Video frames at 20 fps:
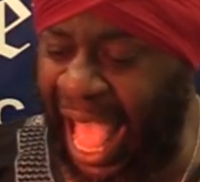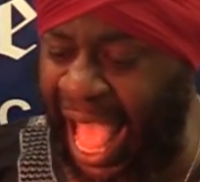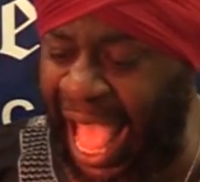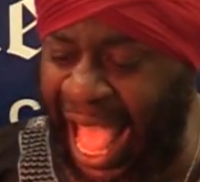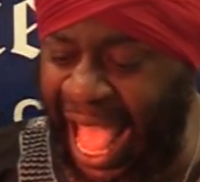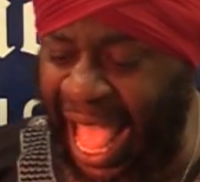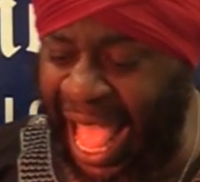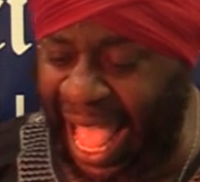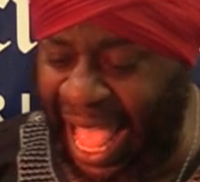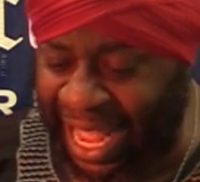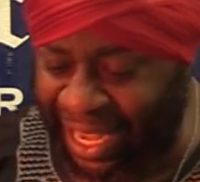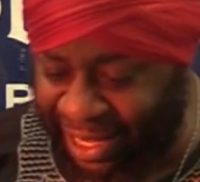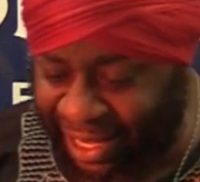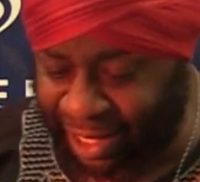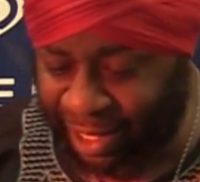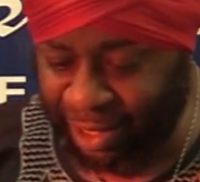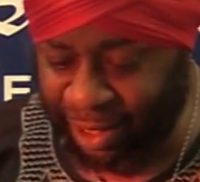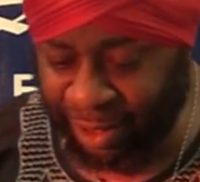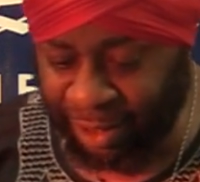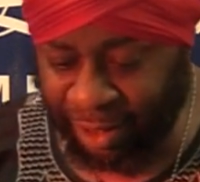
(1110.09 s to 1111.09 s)
and
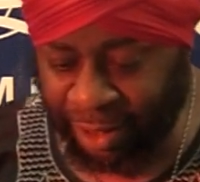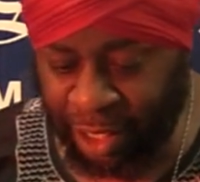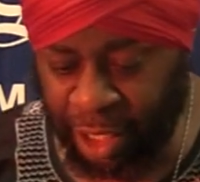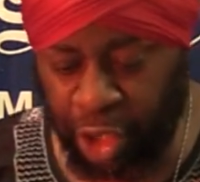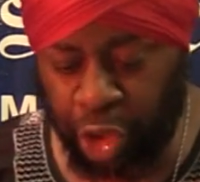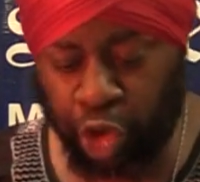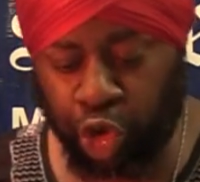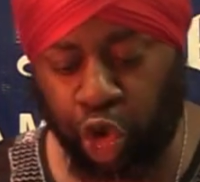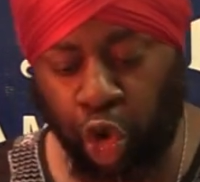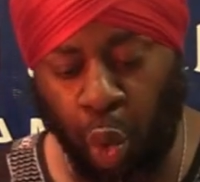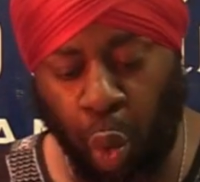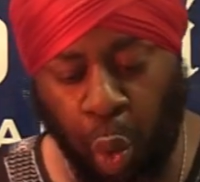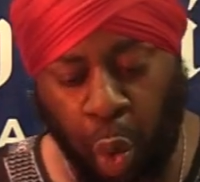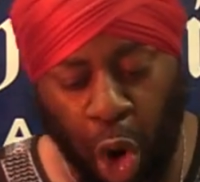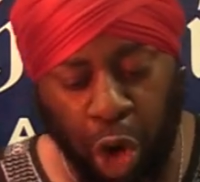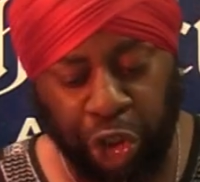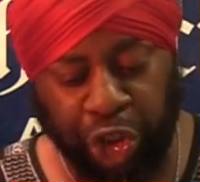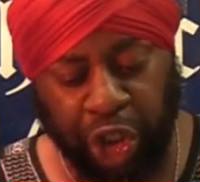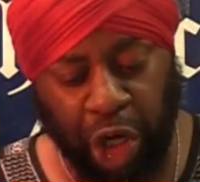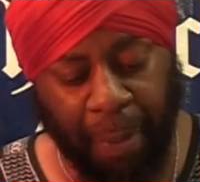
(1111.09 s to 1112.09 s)
to
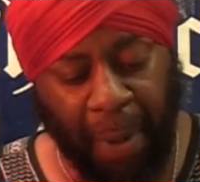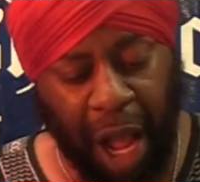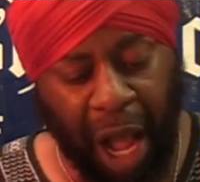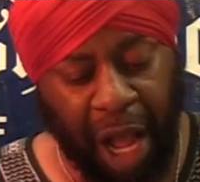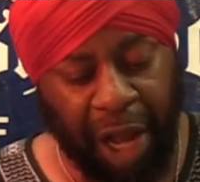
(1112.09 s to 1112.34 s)
worship